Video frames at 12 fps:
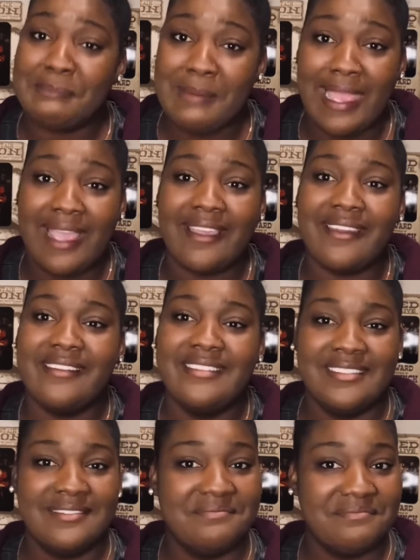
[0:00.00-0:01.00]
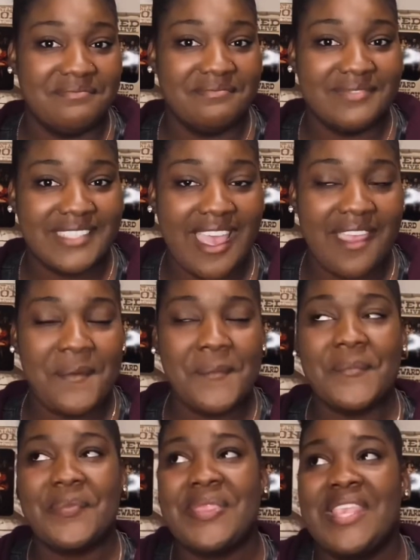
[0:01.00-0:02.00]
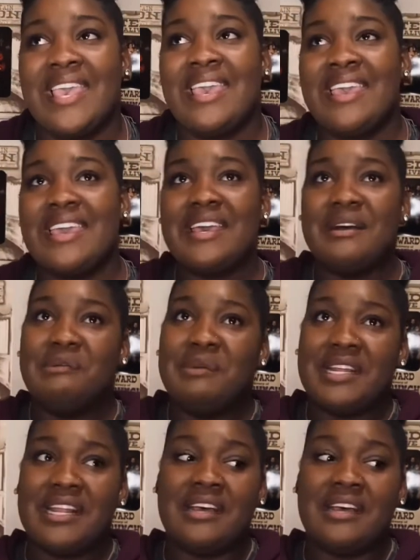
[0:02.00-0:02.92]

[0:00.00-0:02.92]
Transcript: back. Okay? But,